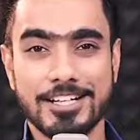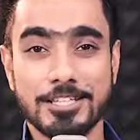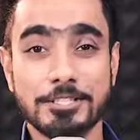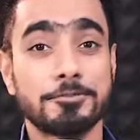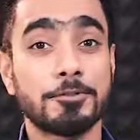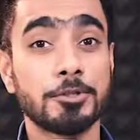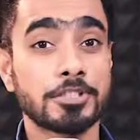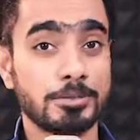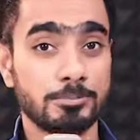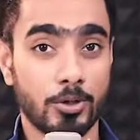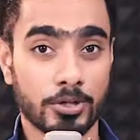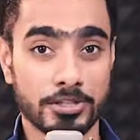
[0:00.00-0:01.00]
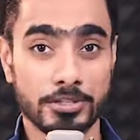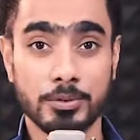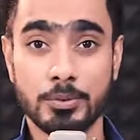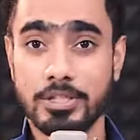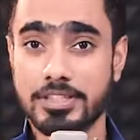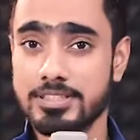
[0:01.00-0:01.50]
The fourth important
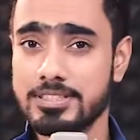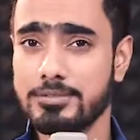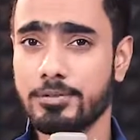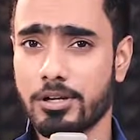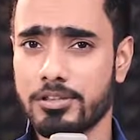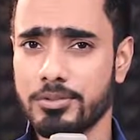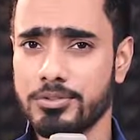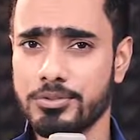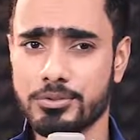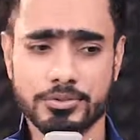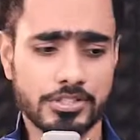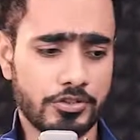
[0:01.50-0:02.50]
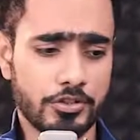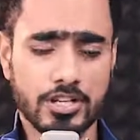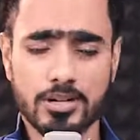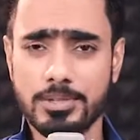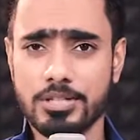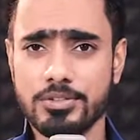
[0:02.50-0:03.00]
tool, and this is one of those tools that you're going
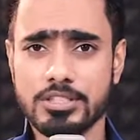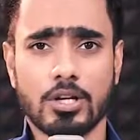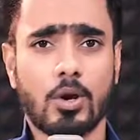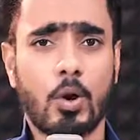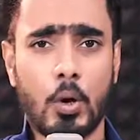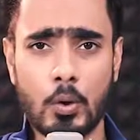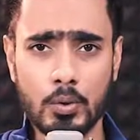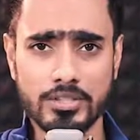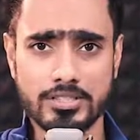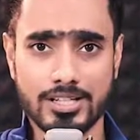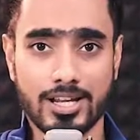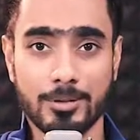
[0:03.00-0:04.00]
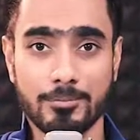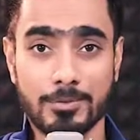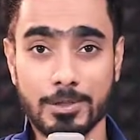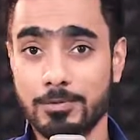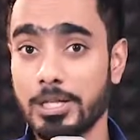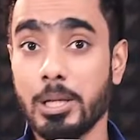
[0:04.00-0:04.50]
to be using all the time
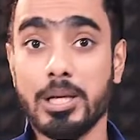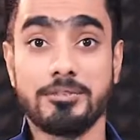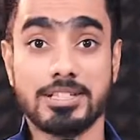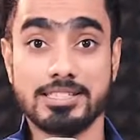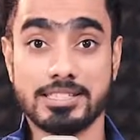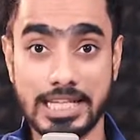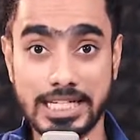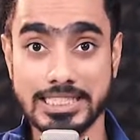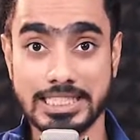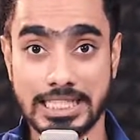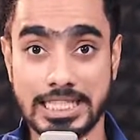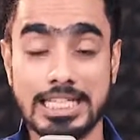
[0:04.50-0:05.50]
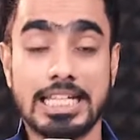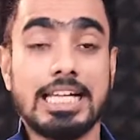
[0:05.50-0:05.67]
without even selecting it,